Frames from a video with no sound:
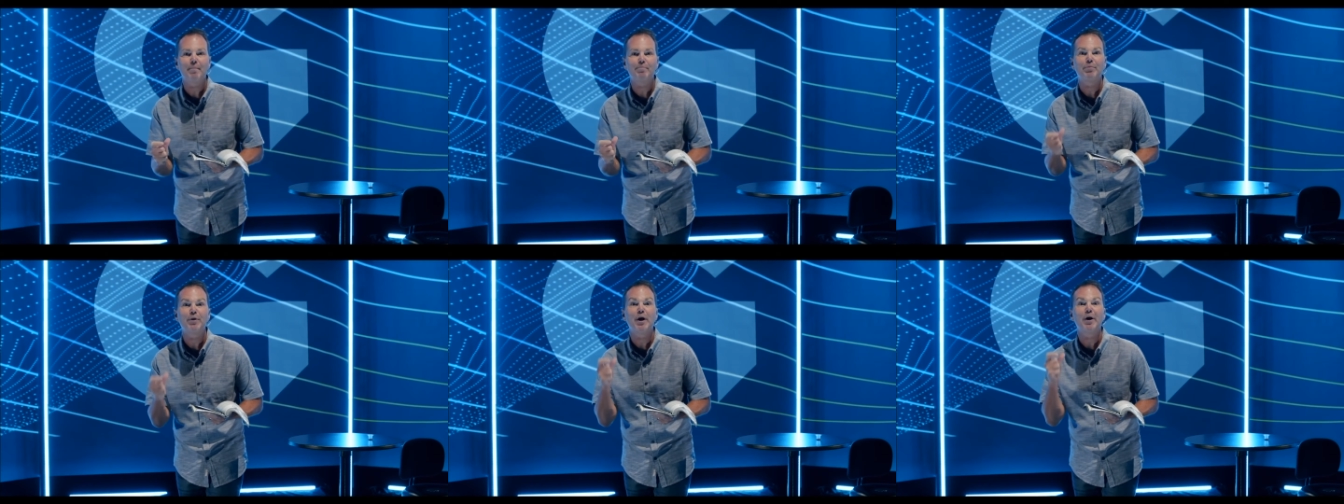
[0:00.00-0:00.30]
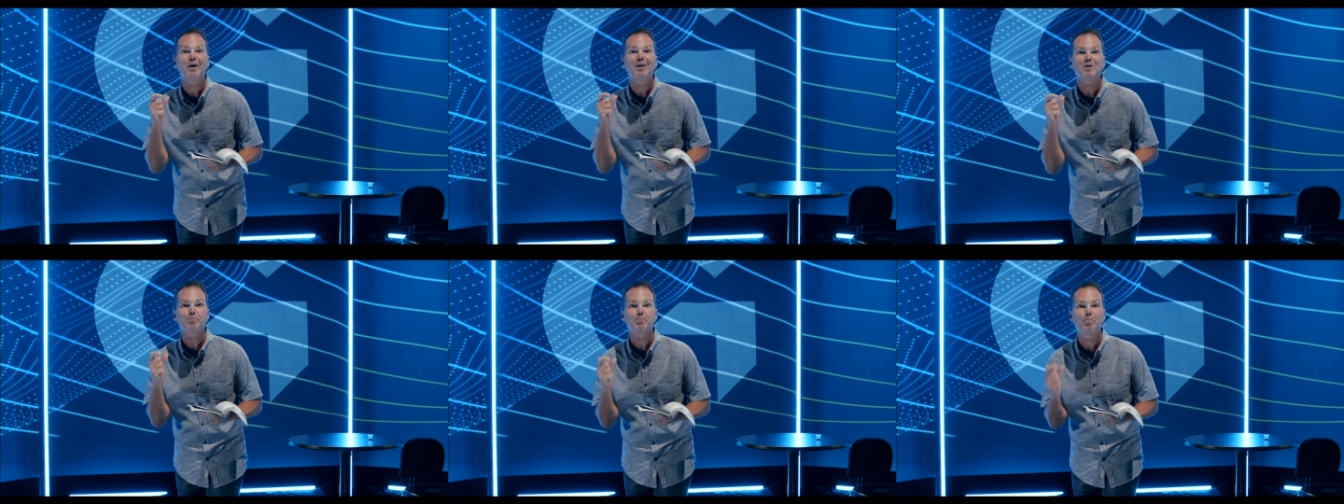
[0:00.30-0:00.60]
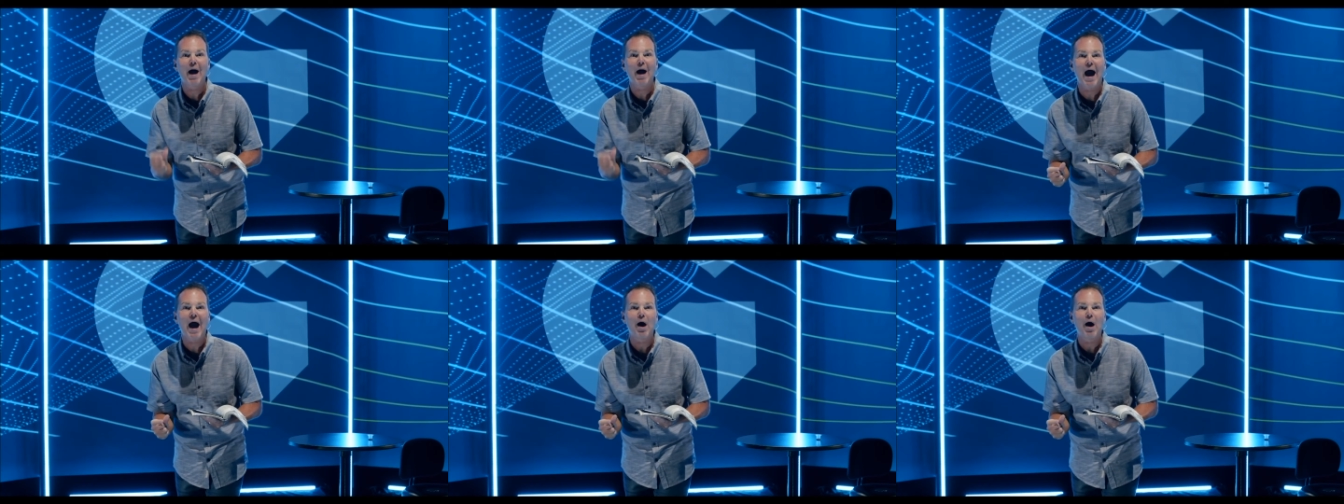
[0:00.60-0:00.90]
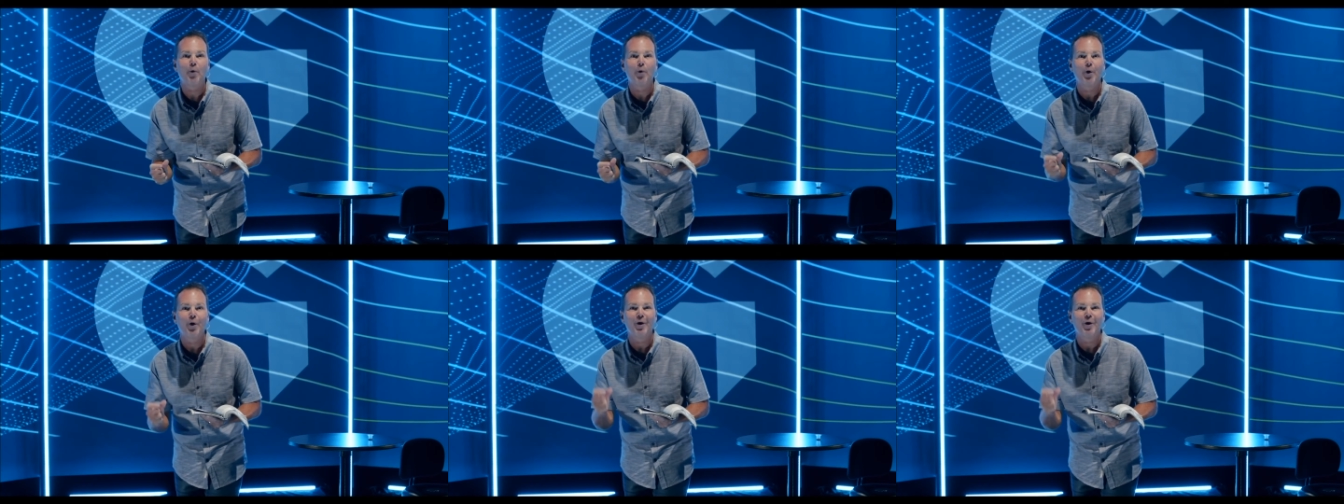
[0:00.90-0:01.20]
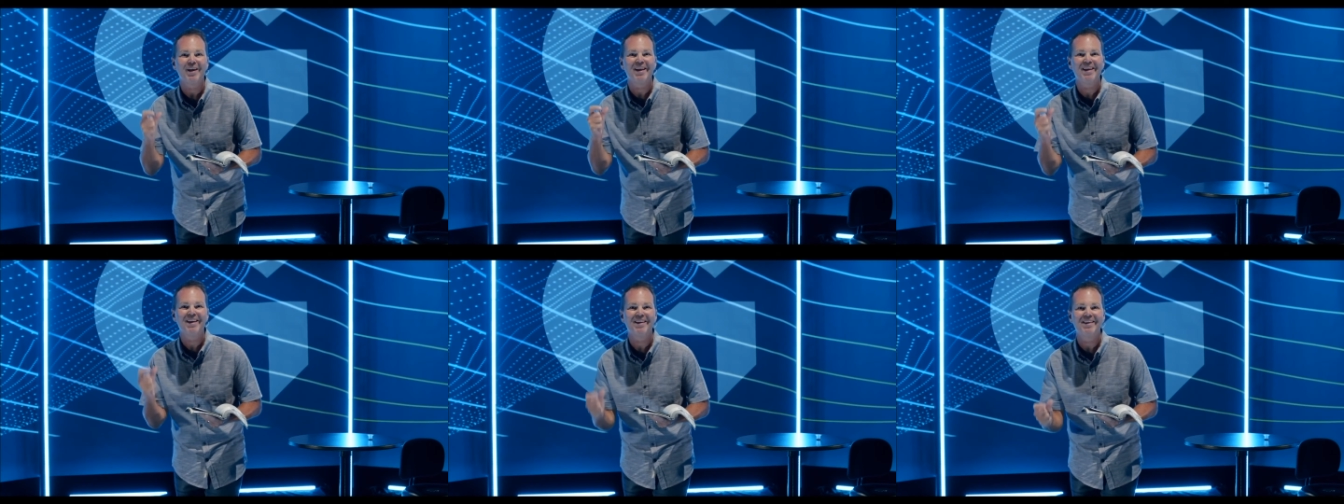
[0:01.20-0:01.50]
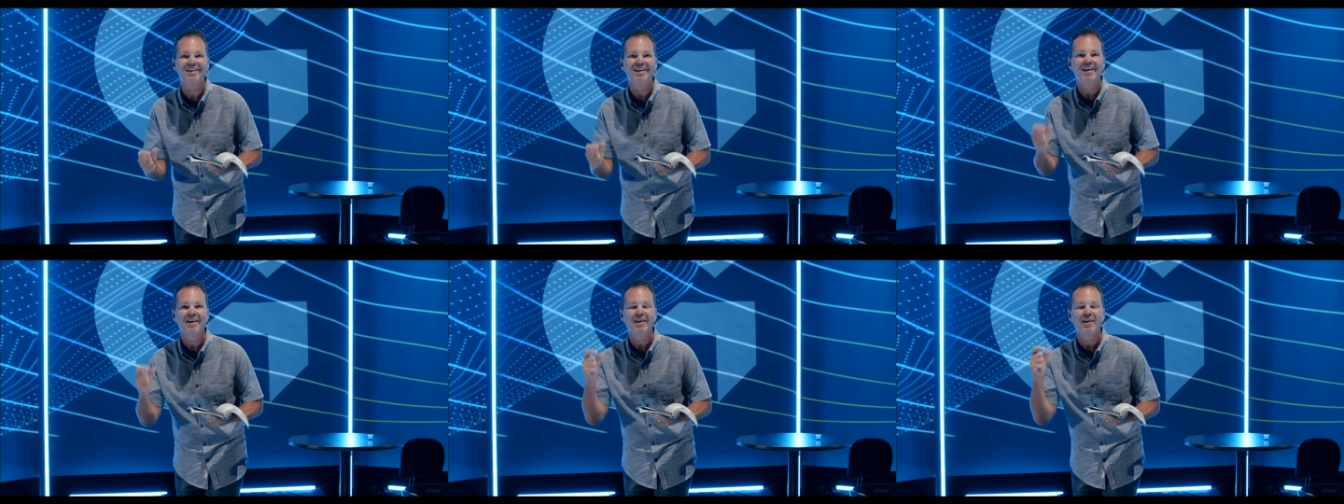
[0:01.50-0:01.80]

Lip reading: There is power in